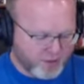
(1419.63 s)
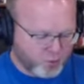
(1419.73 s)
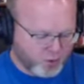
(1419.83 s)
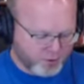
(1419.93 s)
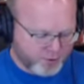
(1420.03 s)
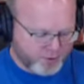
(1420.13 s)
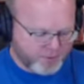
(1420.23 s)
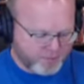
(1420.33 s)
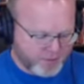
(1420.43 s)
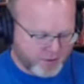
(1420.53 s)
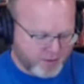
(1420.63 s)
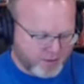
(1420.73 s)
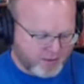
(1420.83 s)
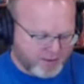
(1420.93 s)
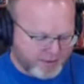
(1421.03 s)
word,
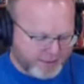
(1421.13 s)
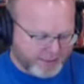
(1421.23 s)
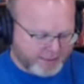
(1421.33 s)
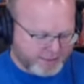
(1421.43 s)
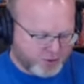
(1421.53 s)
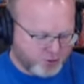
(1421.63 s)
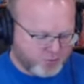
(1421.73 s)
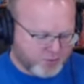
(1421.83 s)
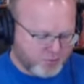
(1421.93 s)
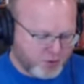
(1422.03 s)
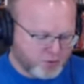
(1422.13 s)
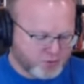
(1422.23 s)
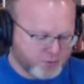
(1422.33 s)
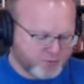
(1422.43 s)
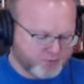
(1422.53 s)
you'll be
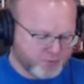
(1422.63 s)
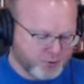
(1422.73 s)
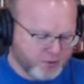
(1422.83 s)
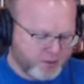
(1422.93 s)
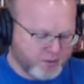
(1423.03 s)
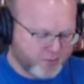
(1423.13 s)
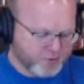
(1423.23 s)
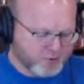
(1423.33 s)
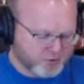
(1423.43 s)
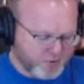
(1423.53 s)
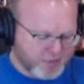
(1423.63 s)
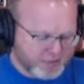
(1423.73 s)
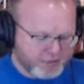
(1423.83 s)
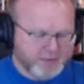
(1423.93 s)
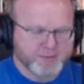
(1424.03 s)
mute, you'll not be able to
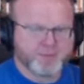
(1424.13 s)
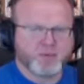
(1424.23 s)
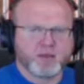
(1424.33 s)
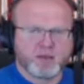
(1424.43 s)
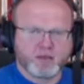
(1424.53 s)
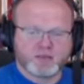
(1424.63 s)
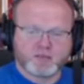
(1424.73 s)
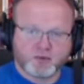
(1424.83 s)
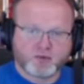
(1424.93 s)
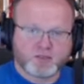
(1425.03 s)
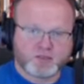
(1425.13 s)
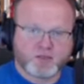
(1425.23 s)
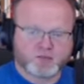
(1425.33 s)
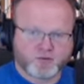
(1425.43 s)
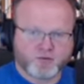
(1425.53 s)
speak until these
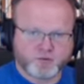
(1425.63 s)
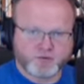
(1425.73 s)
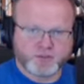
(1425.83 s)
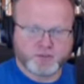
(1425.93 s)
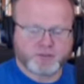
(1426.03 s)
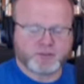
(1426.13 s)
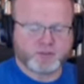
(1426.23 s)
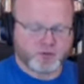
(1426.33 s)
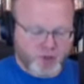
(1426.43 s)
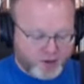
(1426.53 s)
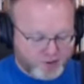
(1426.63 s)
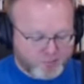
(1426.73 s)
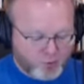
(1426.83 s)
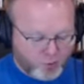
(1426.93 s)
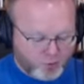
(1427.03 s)
things are fulfilled, until John is
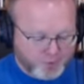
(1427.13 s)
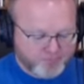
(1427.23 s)
born.